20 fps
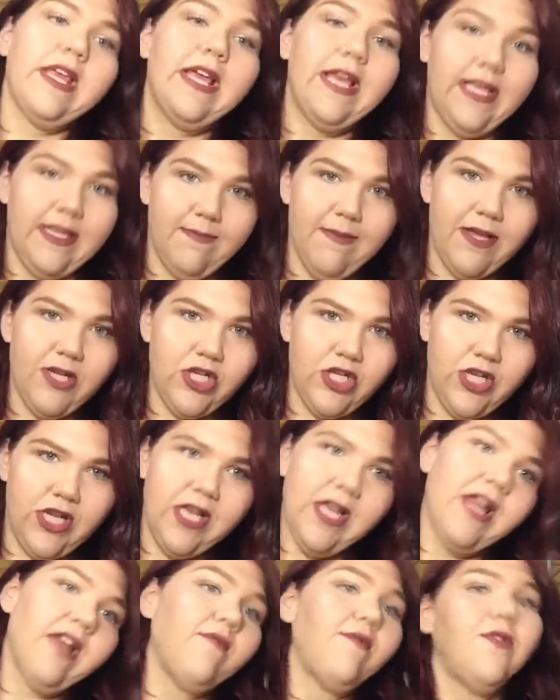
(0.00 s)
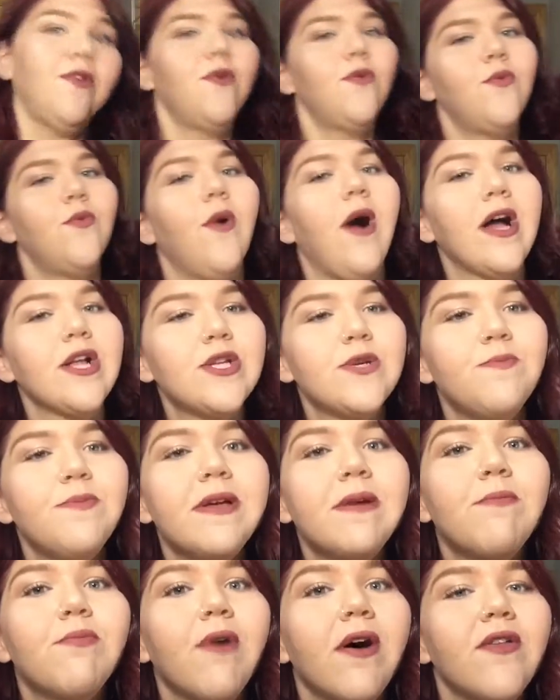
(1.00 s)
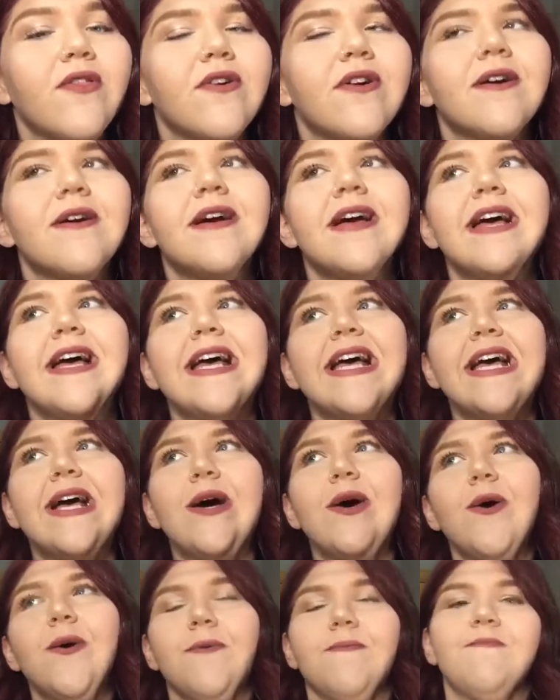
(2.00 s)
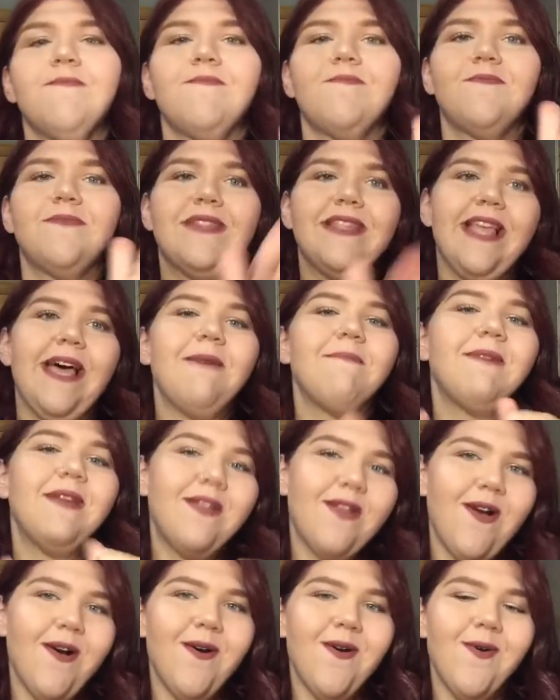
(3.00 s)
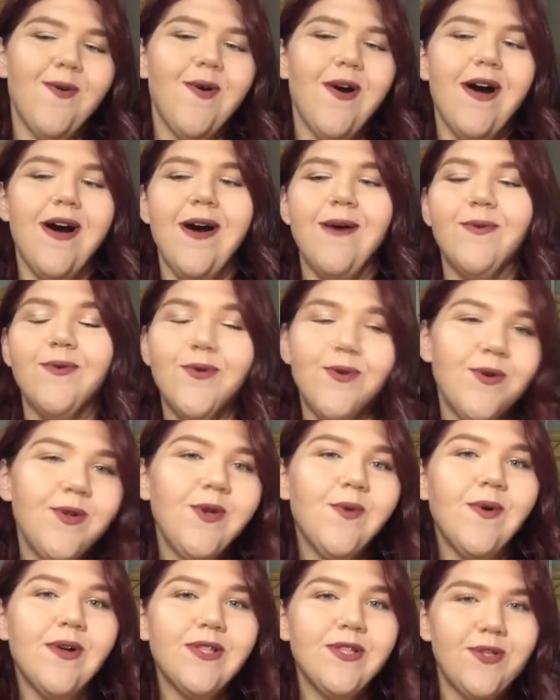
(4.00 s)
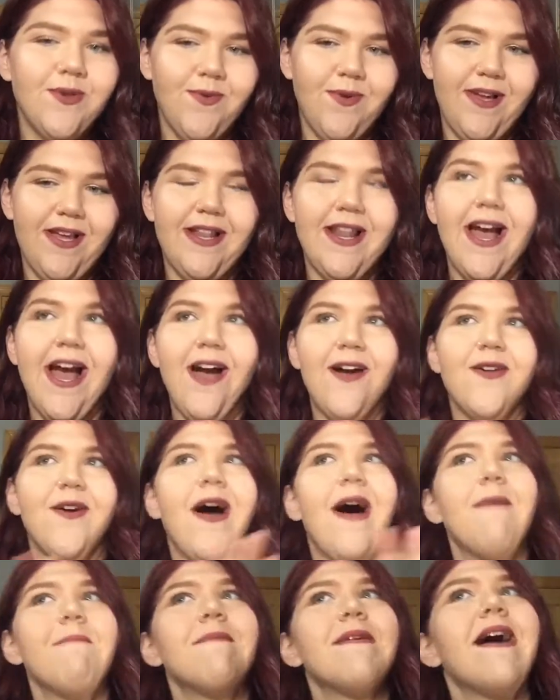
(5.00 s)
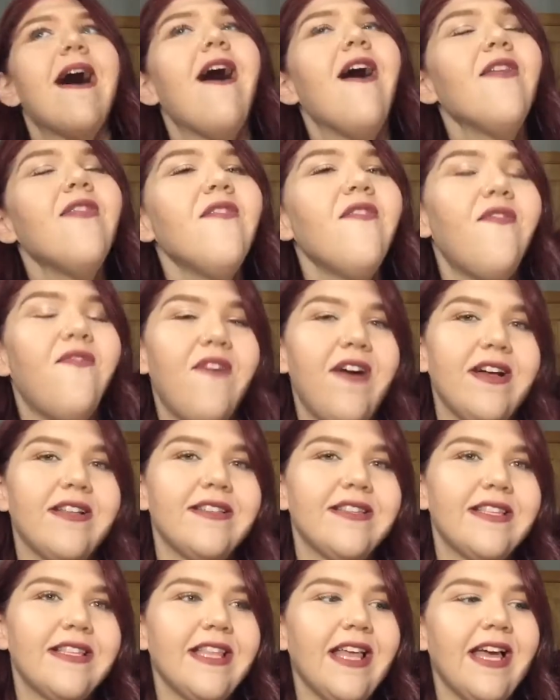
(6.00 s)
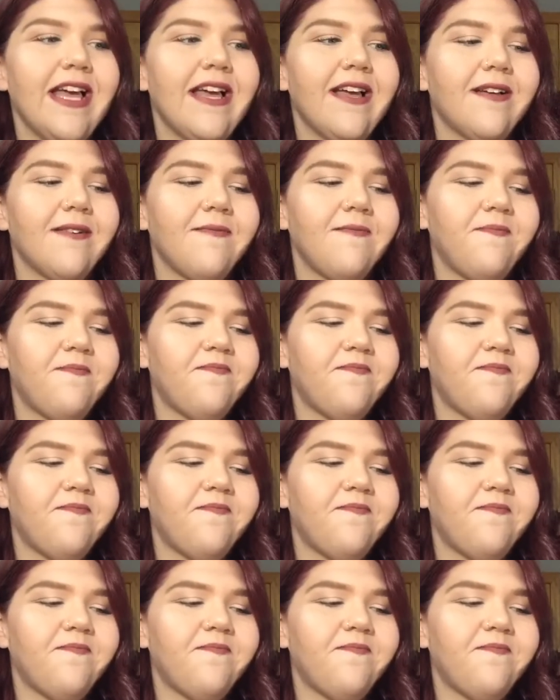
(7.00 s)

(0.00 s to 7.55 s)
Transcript: is my shit. If you watch Big Brother, let me know. Um, who do you want to win? I don't know. I'm on the fence. Like,